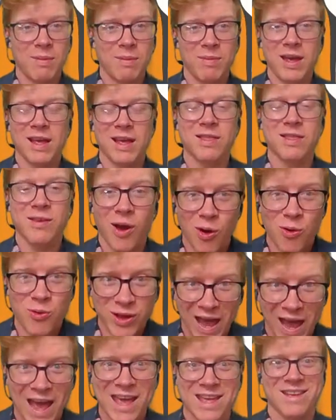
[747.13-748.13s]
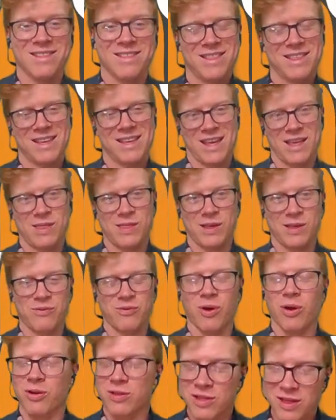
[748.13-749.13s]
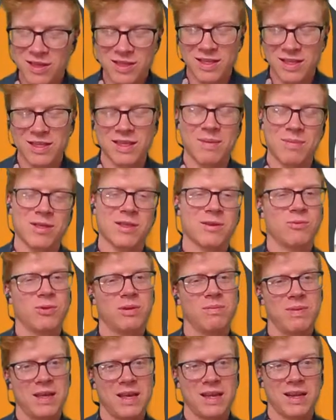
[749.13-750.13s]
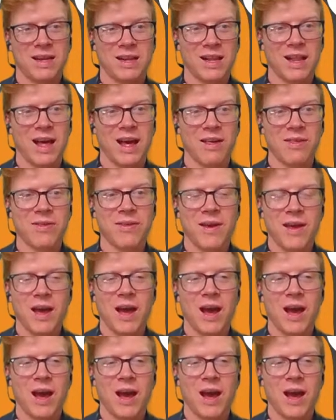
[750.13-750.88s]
It's okay to get things wrong, just the same as it would be in class.